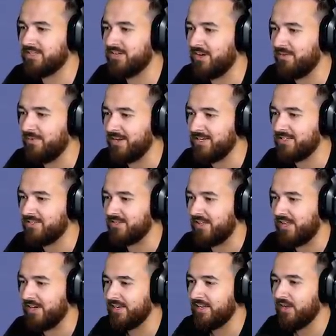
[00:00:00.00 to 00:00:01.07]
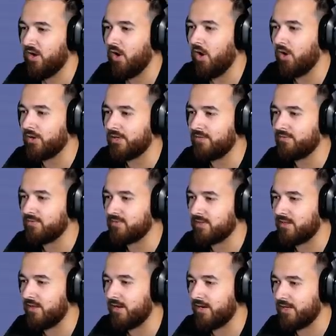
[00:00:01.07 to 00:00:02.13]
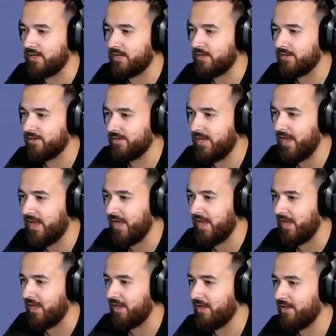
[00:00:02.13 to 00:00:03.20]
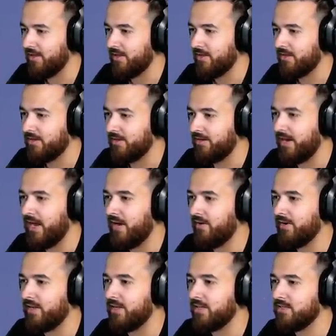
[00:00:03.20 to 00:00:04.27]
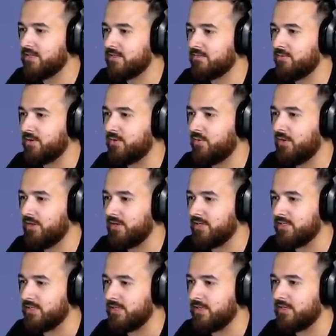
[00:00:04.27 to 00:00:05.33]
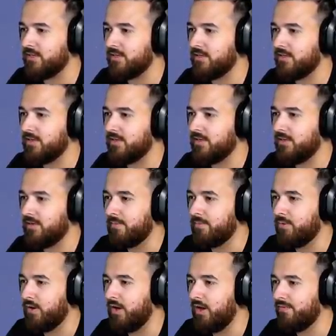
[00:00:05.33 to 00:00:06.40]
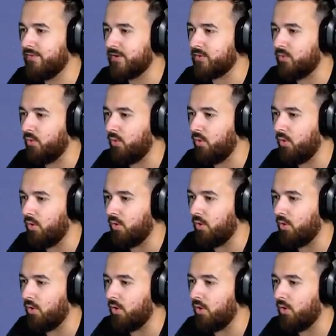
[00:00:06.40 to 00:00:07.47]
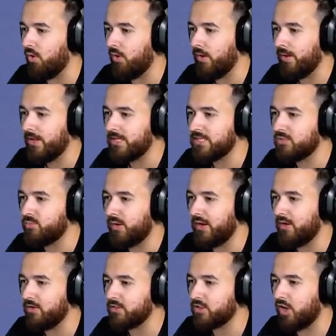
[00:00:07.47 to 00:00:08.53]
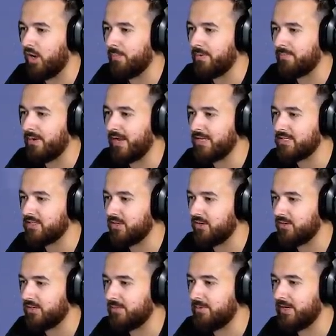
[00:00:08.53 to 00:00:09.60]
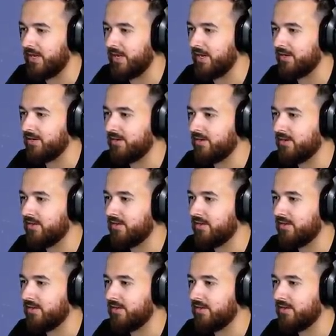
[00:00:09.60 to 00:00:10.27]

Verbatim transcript: so I might just do that. Oh, gift of Solani. Yeah. Now it is. What quality is it? Perfect. Oh, spells. Copy paster. Give me that.